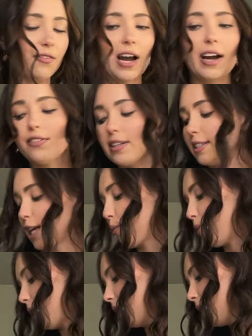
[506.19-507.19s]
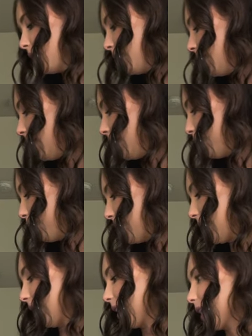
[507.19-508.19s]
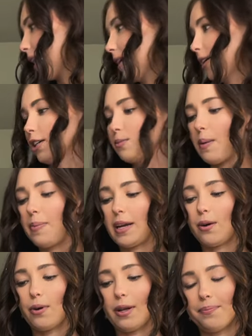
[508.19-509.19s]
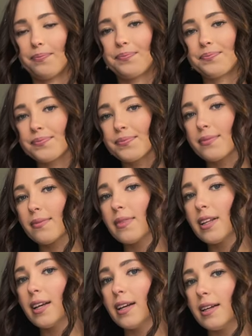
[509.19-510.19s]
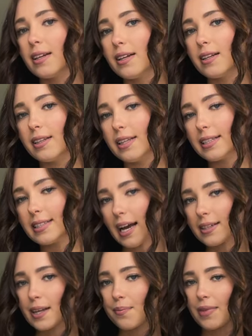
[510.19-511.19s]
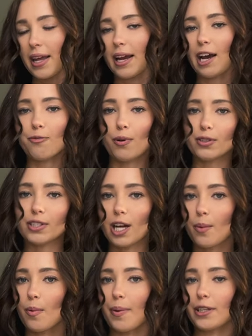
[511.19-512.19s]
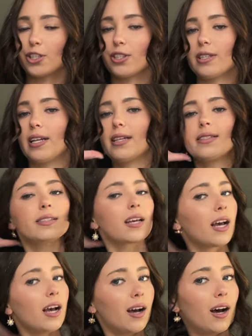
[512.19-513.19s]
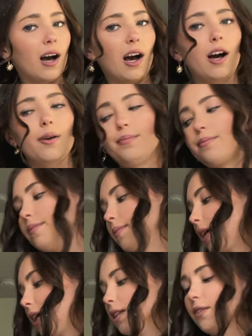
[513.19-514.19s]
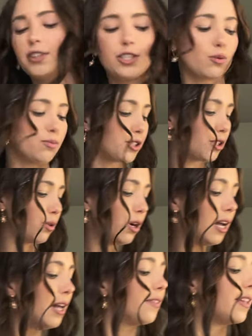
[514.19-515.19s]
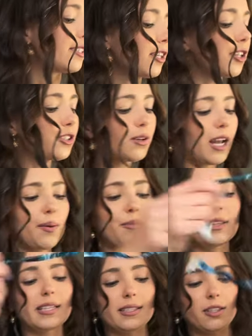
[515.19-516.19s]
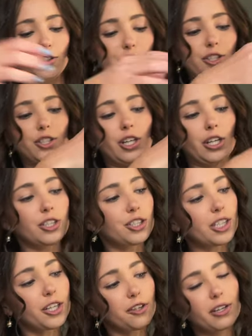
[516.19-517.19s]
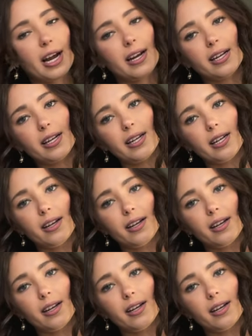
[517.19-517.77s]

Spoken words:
I have the same one in pink. Yeah, here's my pink one. Exact same thing. I posted a couple pictures in this. I love this swimsuit. This also came with this little skirt she created.